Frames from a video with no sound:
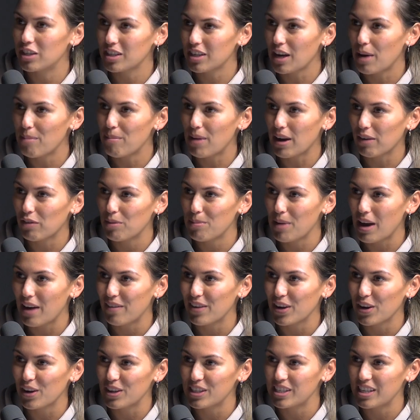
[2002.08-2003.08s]
just come back from
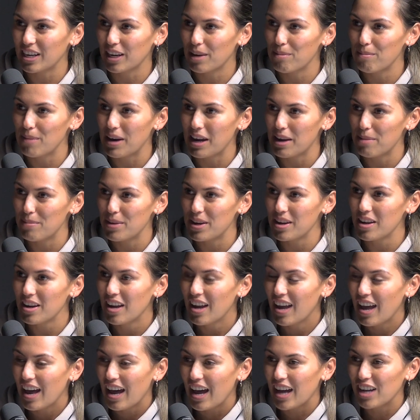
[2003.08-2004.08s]
having her second baby
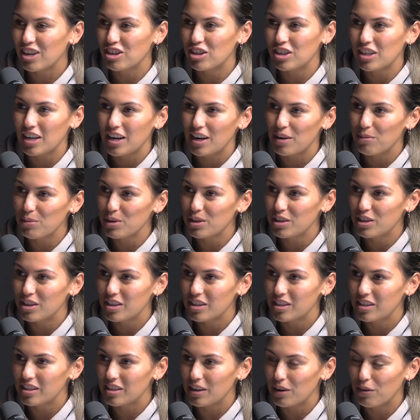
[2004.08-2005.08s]
and she was
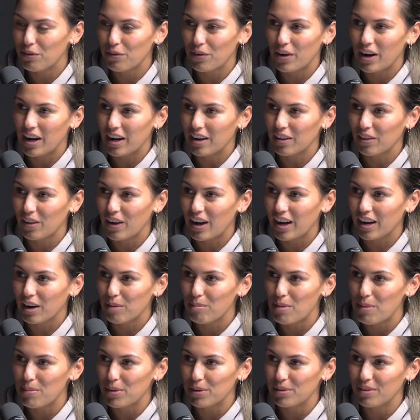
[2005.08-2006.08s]
just a freak. Like, I
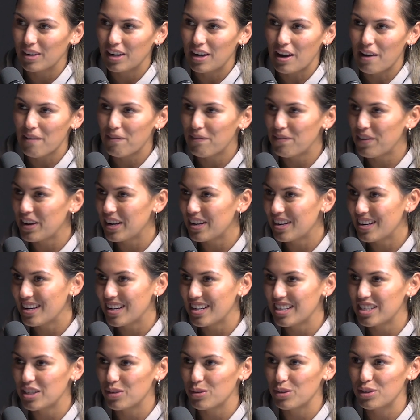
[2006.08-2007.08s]
remember in our
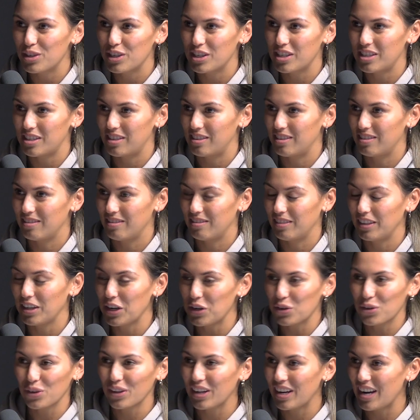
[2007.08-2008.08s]
fitness, she was just
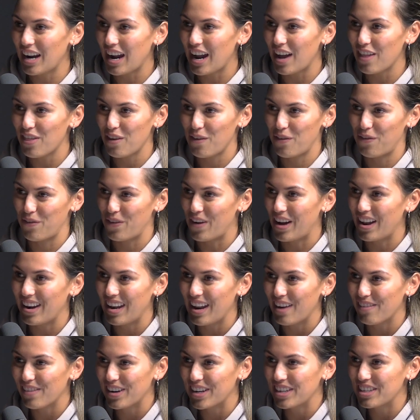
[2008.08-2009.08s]
literally at the front
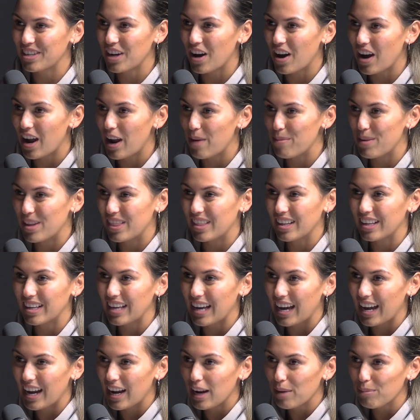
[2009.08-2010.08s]
every time in the
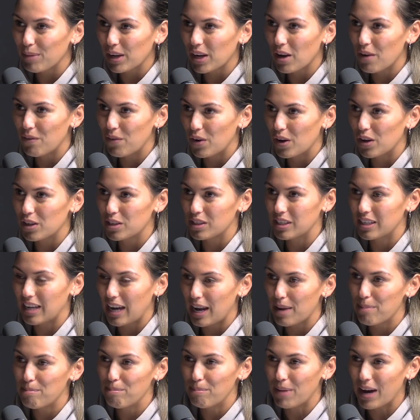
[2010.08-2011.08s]
game. Like, her yep. first
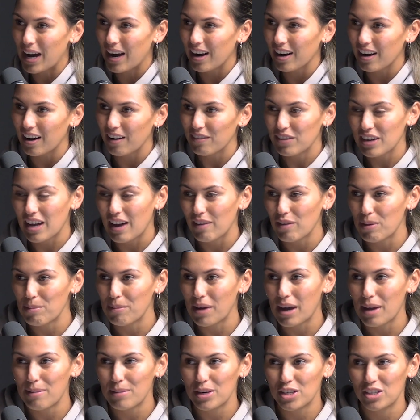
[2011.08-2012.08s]
game back after having
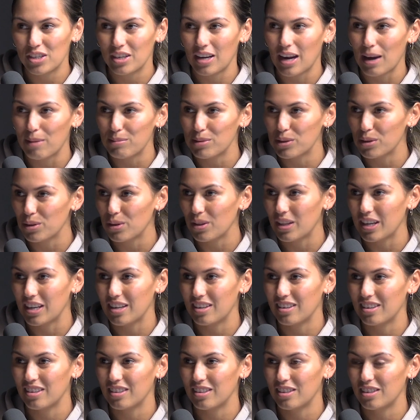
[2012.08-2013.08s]
baby, she absolutely
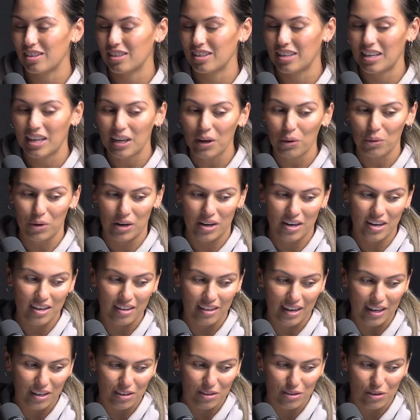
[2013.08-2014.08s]
killed it,
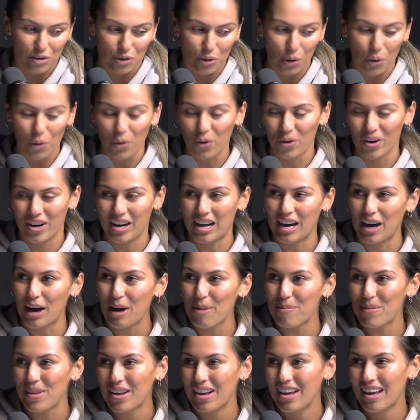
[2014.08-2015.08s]
like yep. tore it
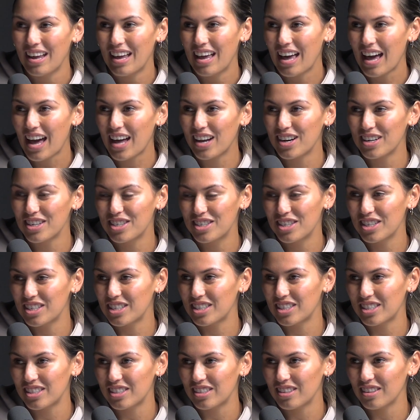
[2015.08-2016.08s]
up. And it's
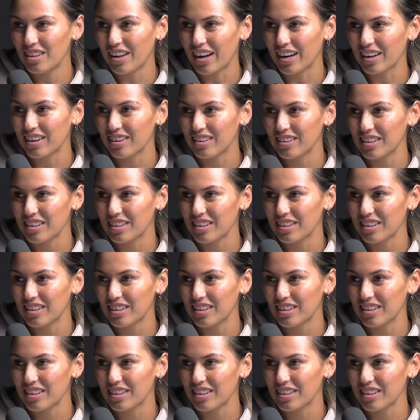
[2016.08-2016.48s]
just like,